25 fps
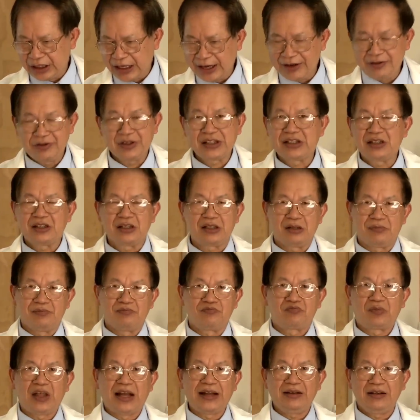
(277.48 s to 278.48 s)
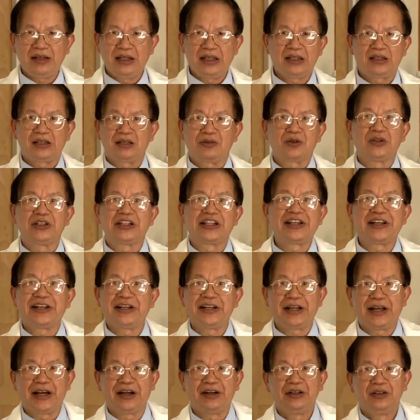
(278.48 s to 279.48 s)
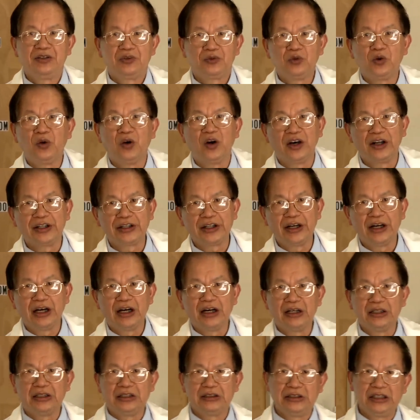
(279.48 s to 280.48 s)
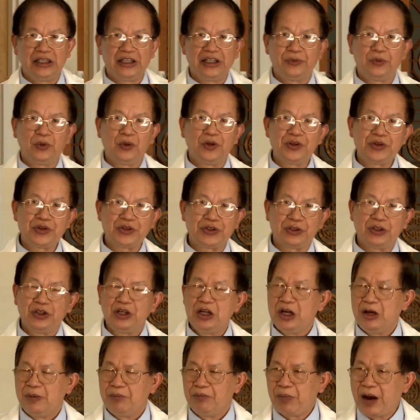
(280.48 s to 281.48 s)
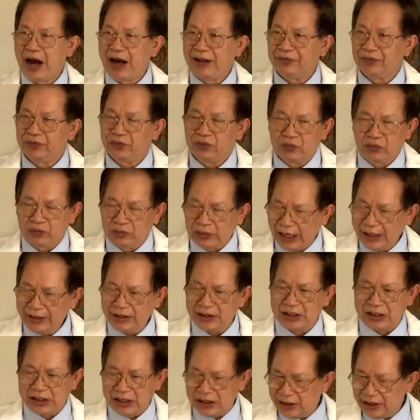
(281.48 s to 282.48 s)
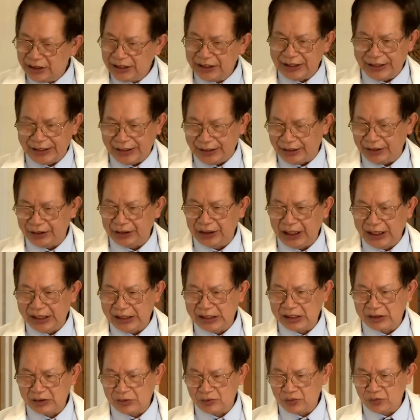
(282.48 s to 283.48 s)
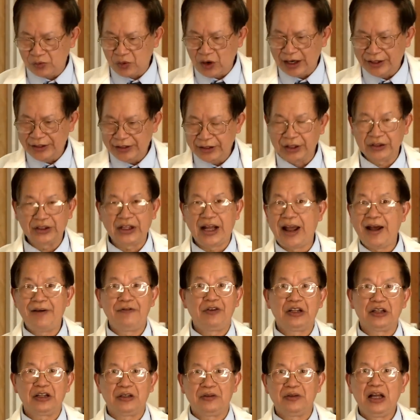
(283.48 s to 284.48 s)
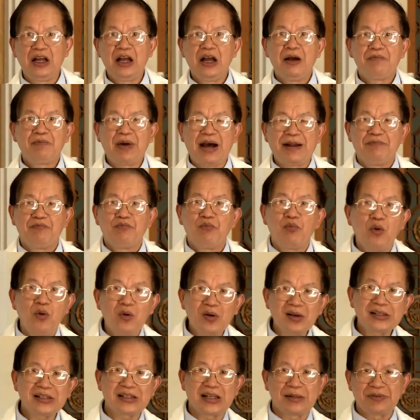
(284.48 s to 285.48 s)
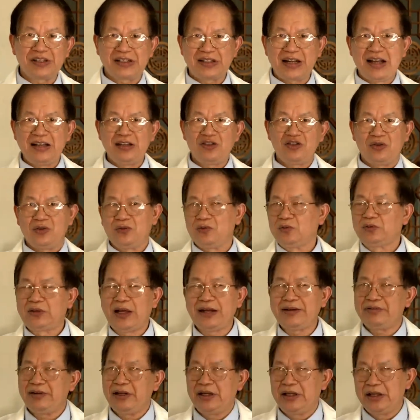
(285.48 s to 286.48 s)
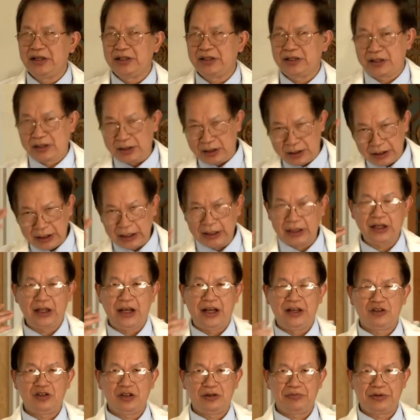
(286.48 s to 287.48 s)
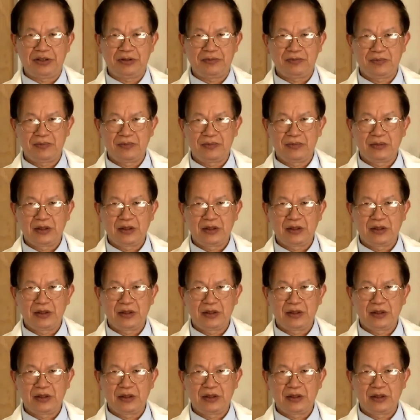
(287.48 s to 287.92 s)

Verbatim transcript: life system that is the criteria for the uh, evolution, but that certainly is one of the evidence. But more substantial, that is the negative entropy,